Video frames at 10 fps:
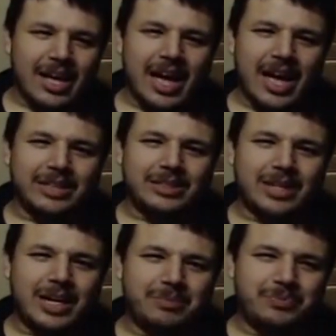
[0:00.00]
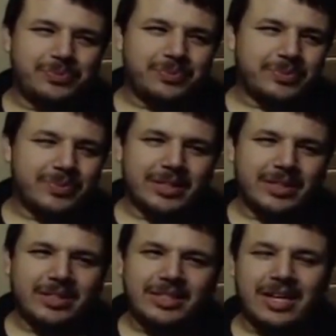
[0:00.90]
And
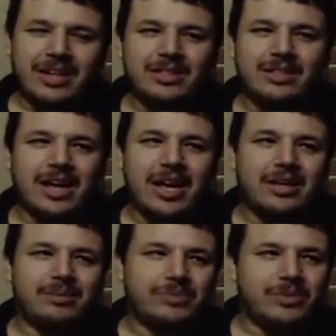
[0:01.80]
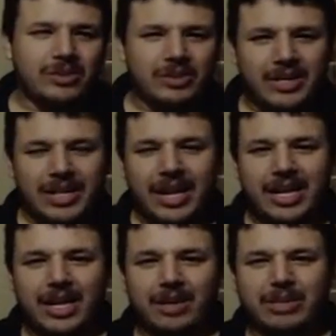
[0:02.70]
it sounds like the
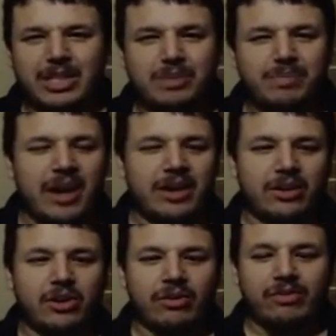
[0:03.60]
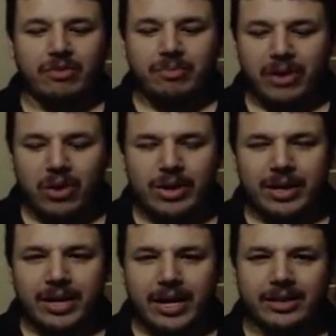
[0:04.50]
United Kingdom and Spain are going for broke
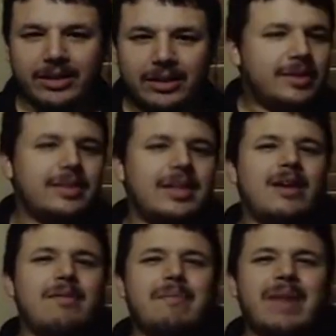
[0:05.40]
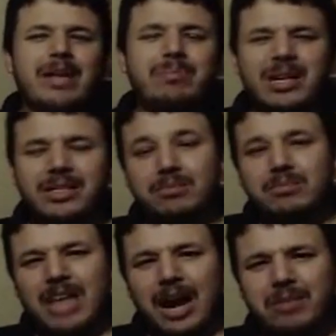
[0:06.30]
again. There might be
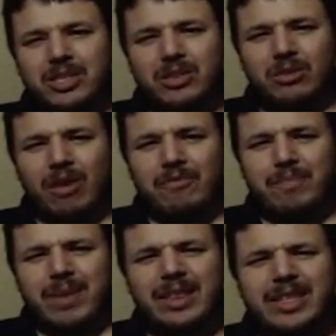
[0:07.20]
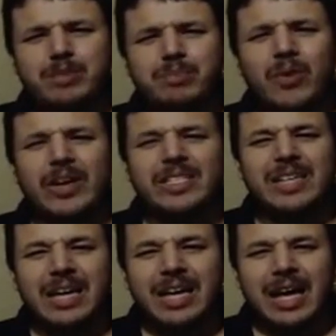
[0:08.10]
some diamonds in the rough, but at this
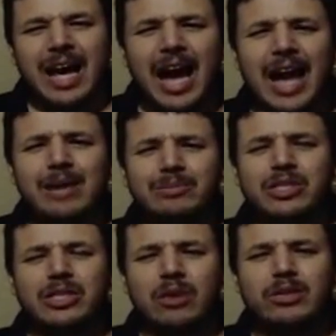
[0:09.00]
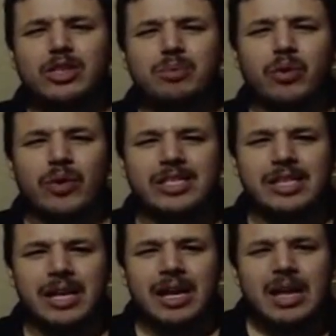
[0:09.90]
point, I am so
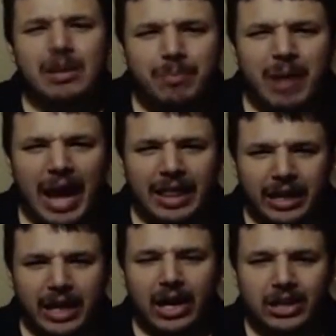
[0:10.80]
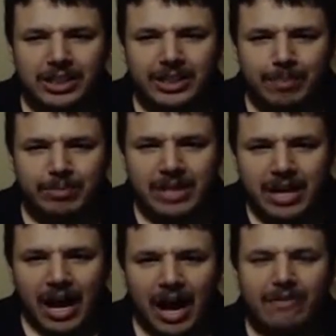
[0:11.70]
disappointed by the concept
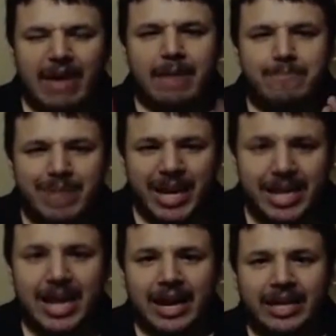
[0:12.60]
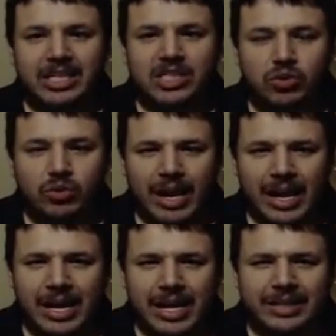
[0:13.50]
of a media
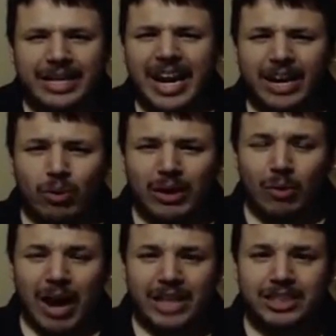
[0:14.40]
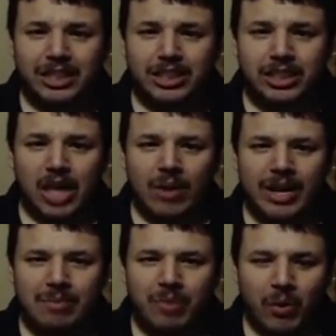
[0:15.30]
industry that I don't want to watch the show
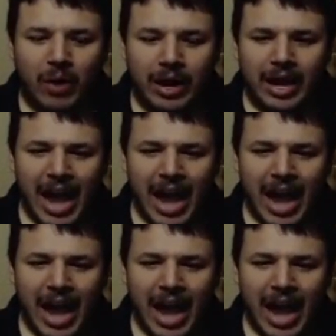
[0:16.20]
anymore.